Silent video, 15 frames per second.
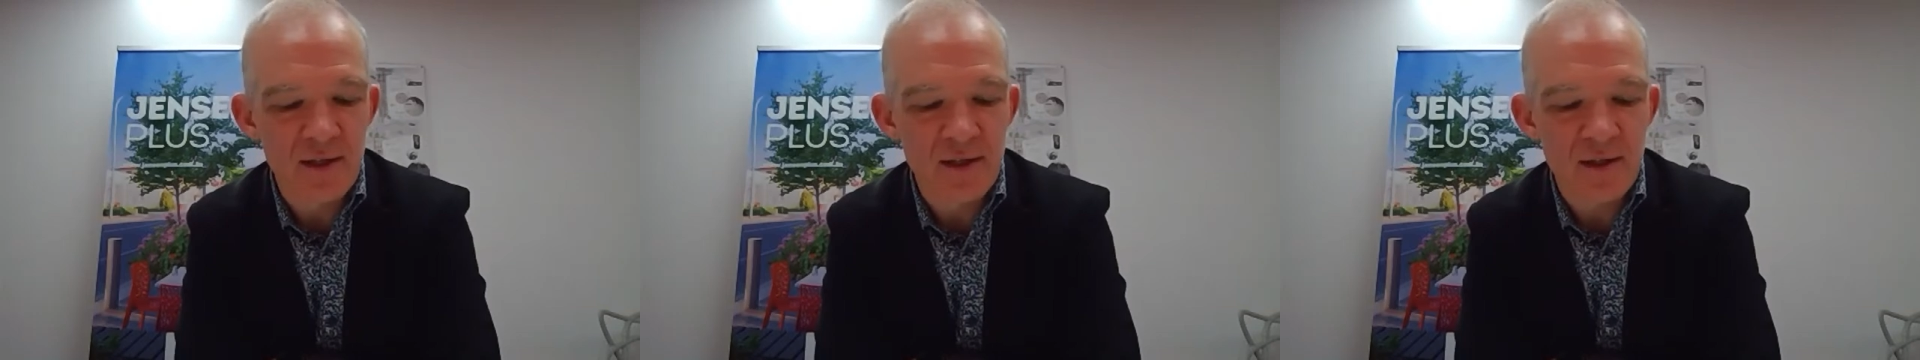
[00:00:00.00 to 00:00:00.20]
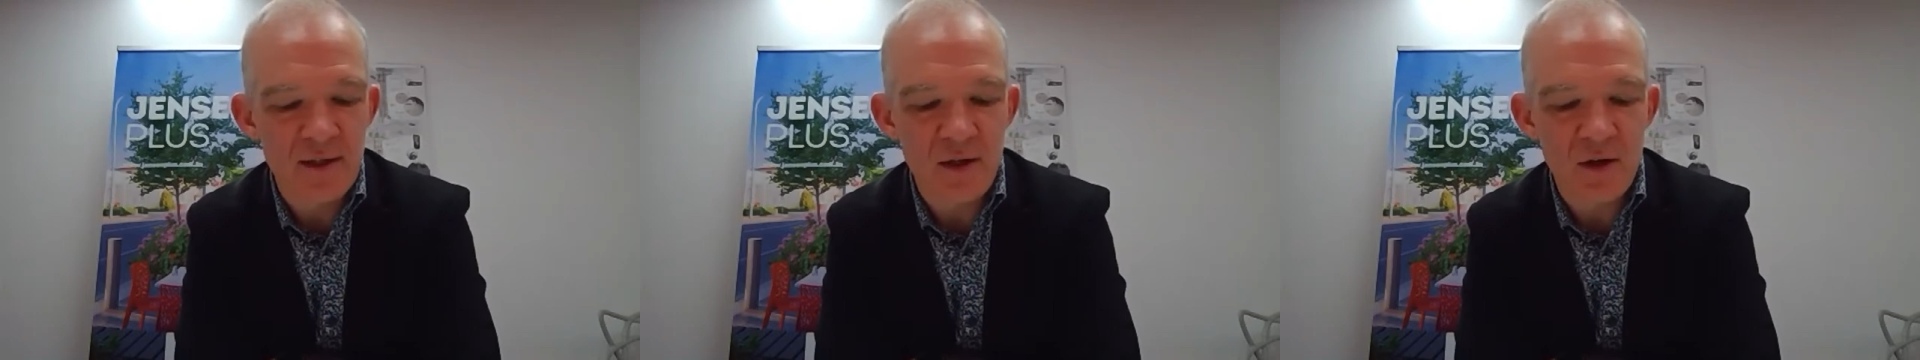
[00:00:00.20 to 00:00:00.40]

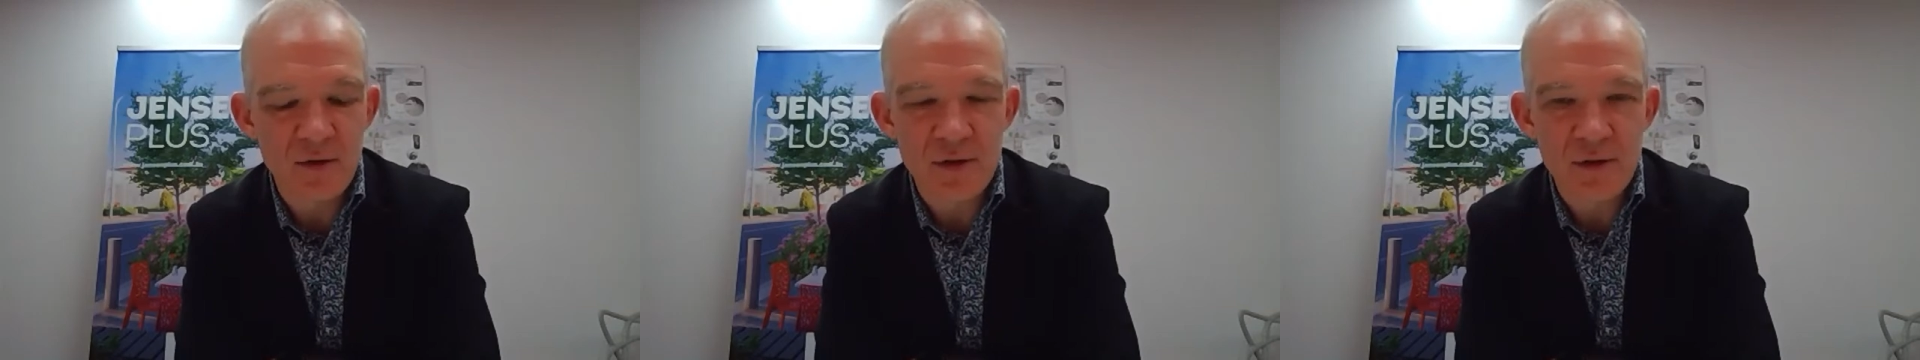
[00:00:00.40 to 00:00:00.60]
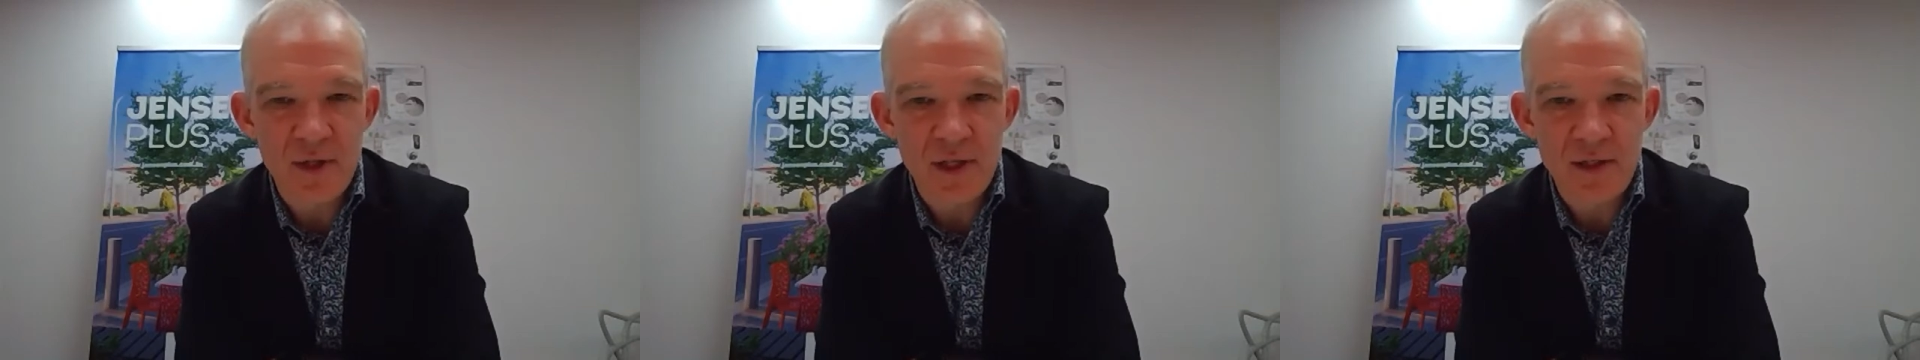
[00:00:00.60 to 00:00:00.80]
They also
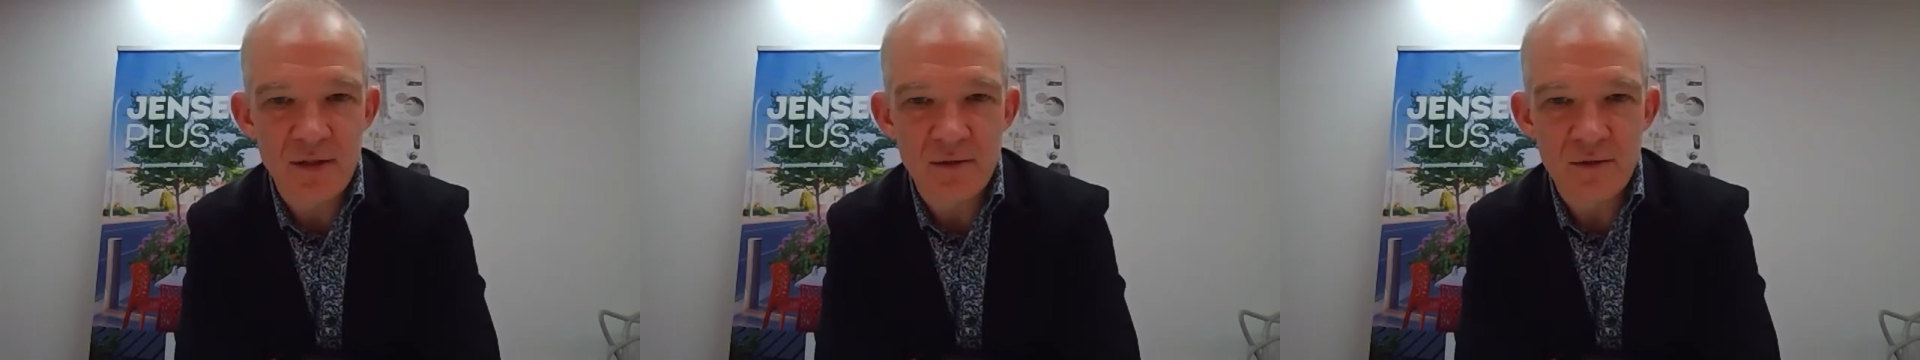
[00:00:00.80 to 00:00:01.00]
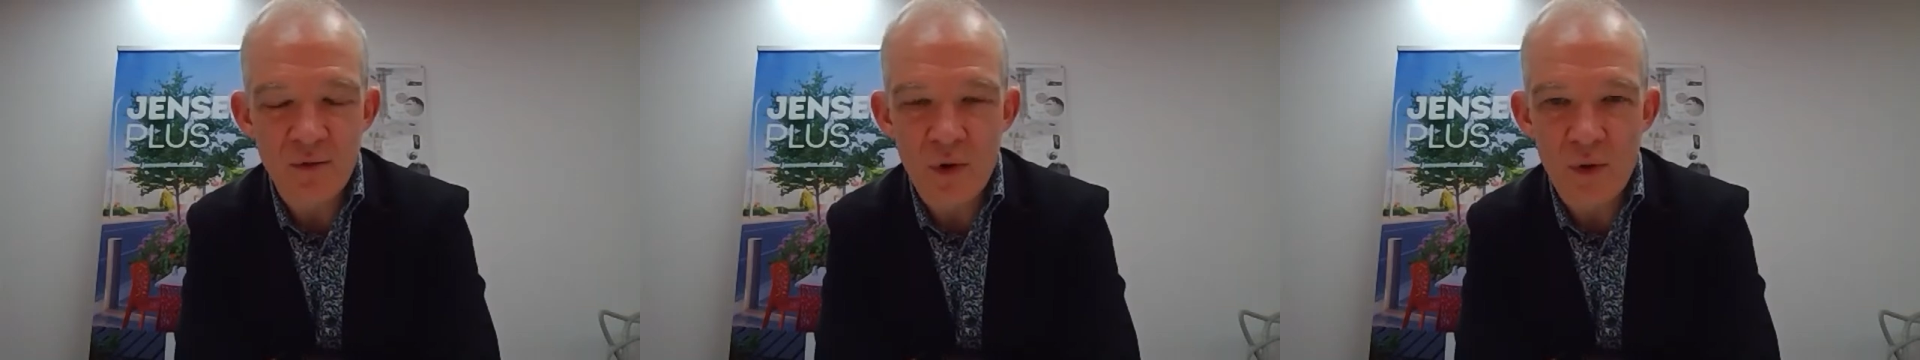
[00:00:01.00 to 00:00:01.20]
need
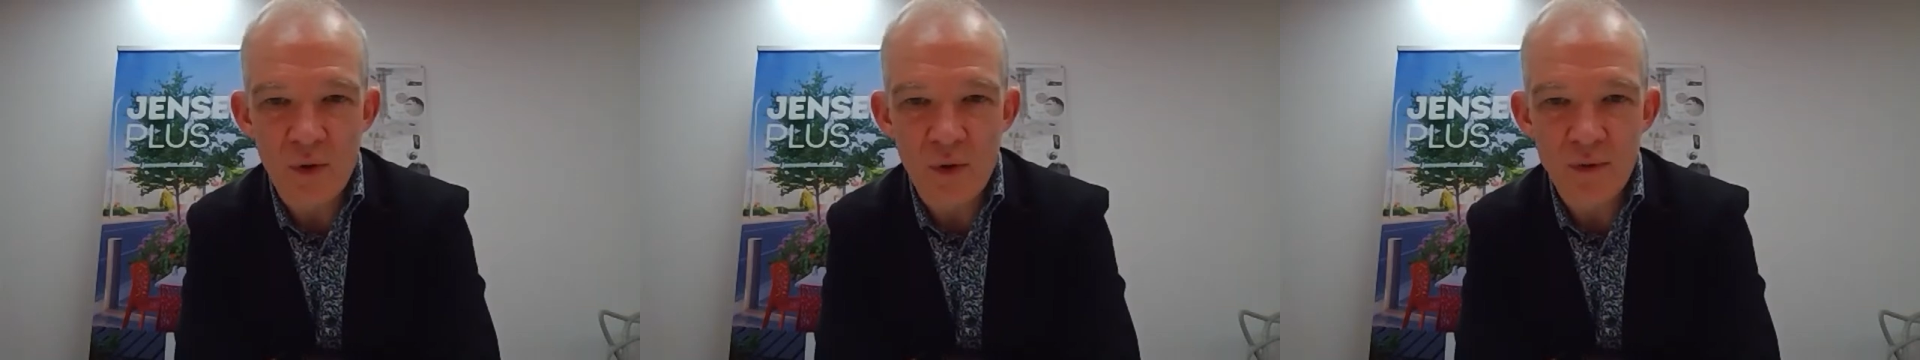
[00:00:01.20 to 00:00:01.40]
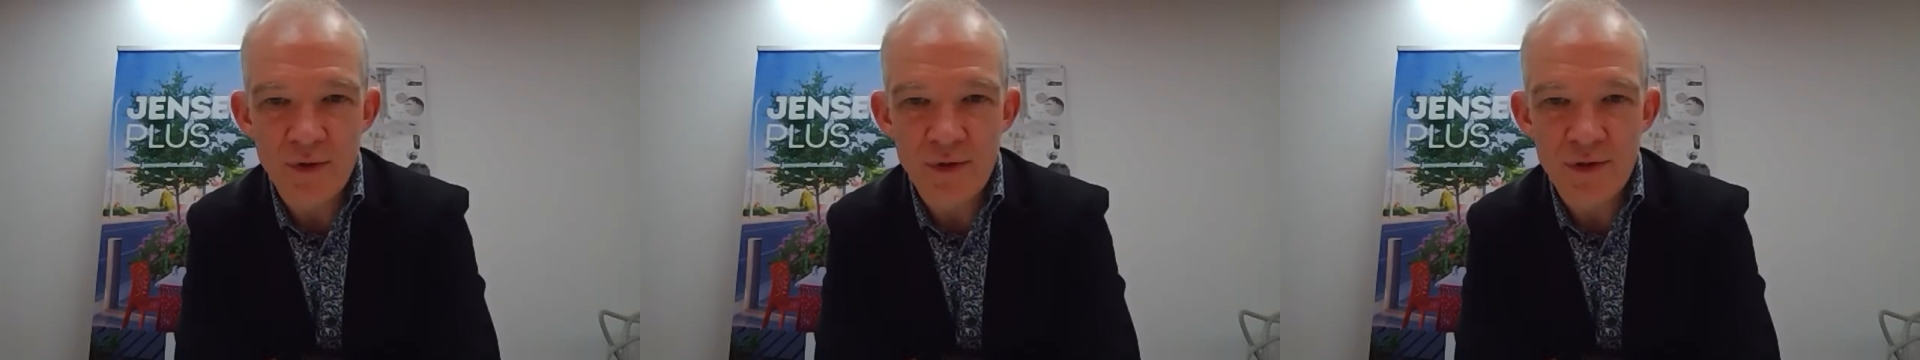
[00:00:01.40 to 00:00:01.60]

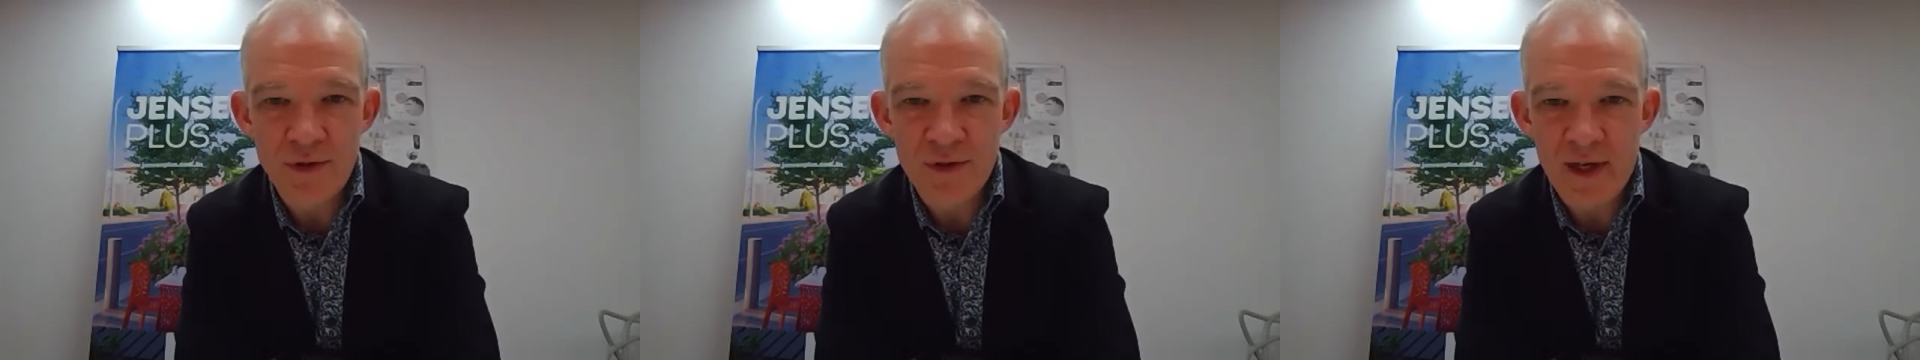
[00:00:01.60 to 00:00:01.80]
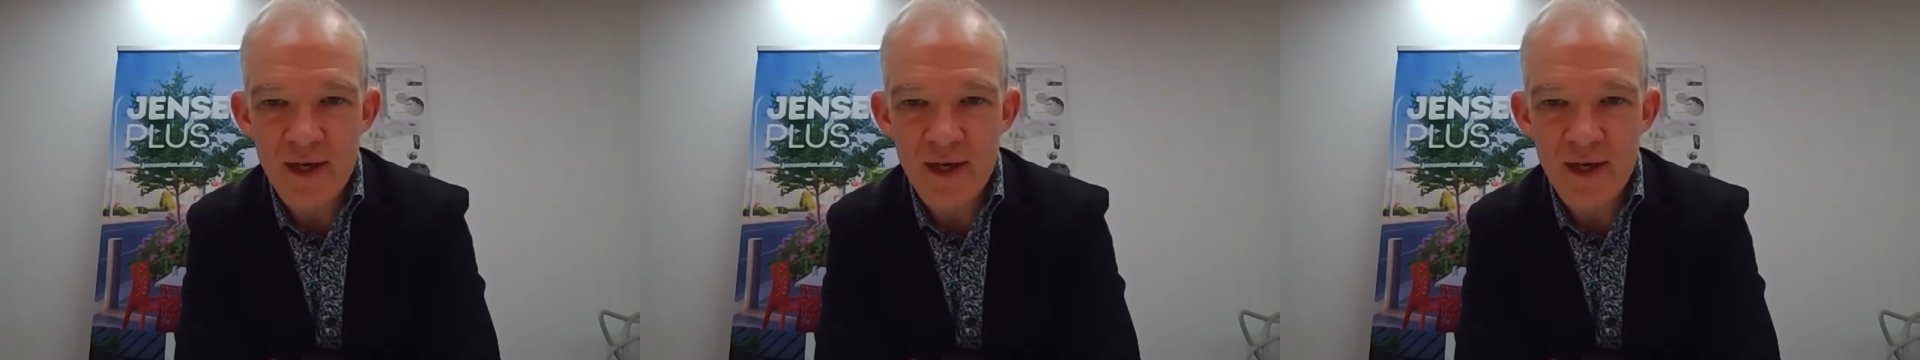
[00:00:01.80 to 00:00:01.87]
roads